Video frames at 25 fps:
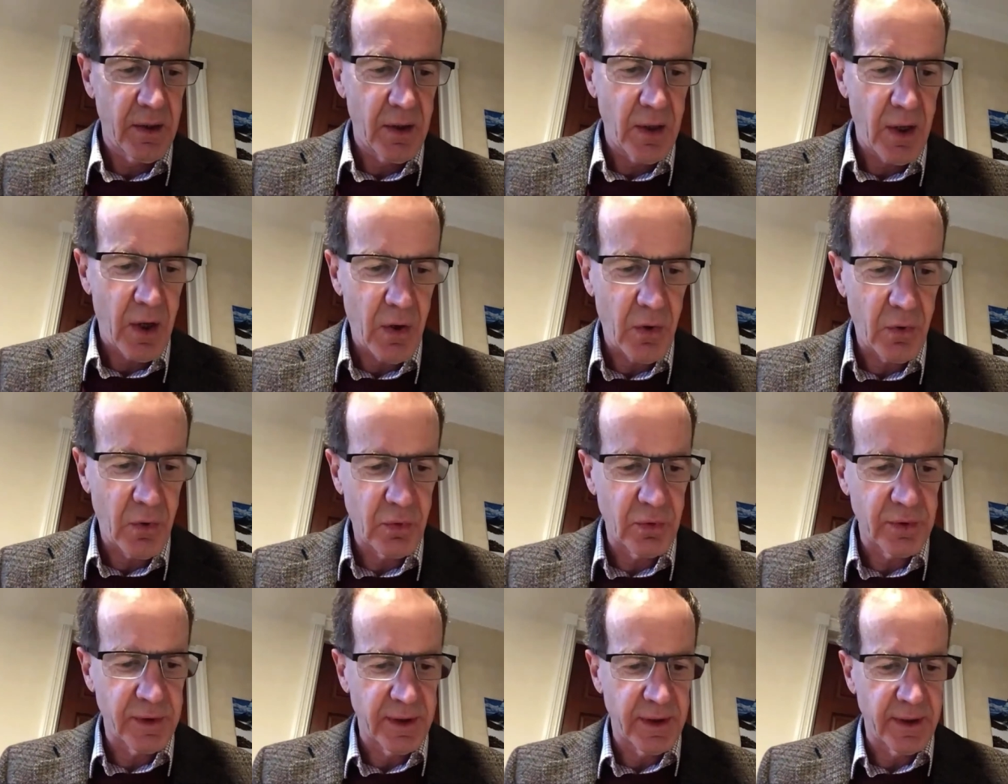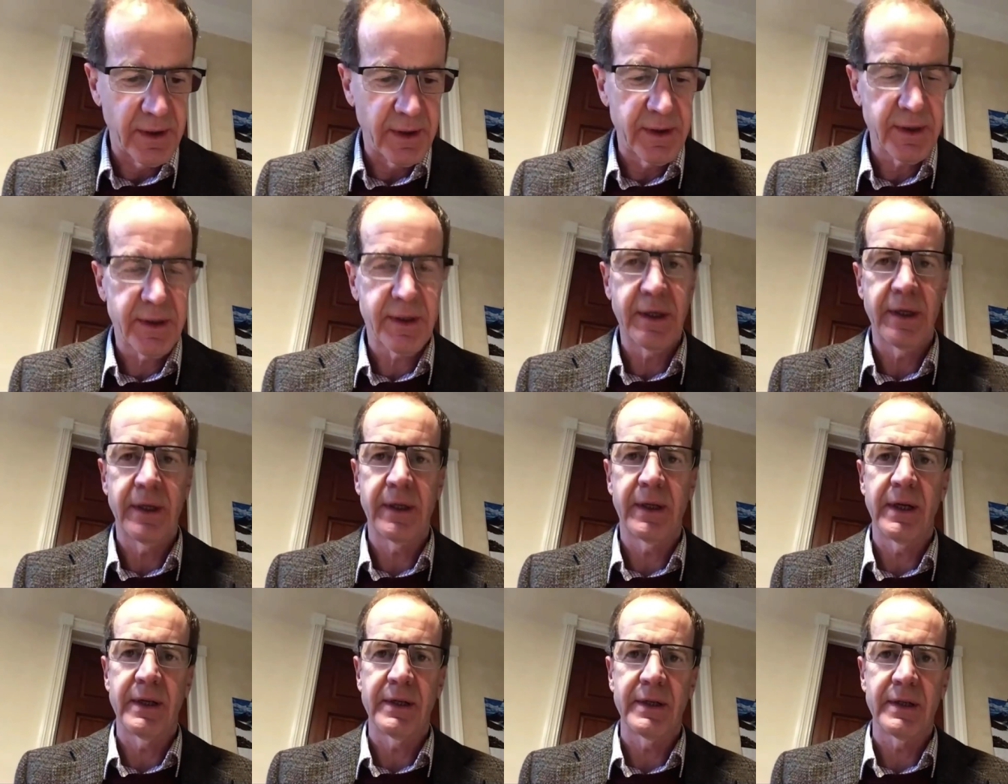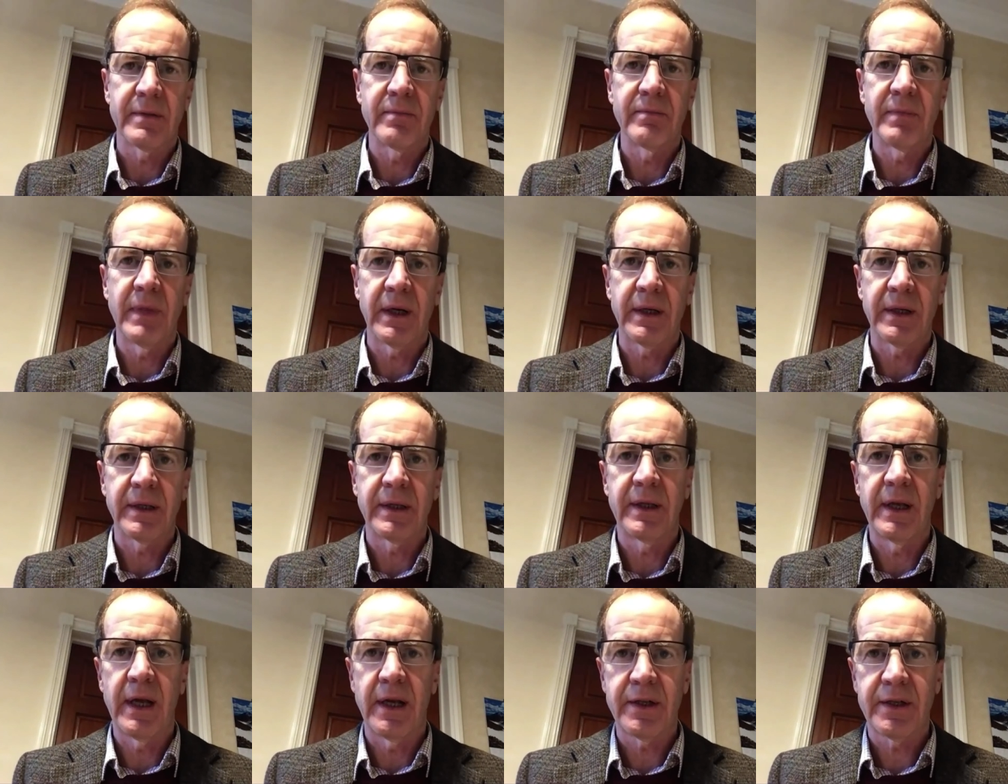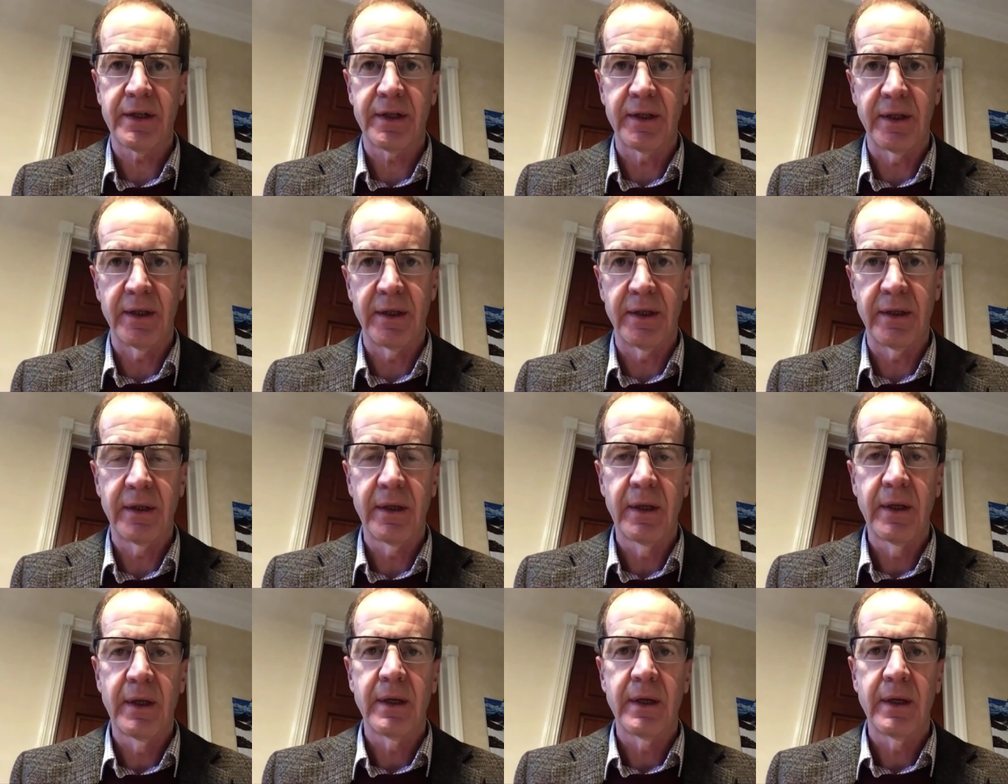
Holdings against Makdessi,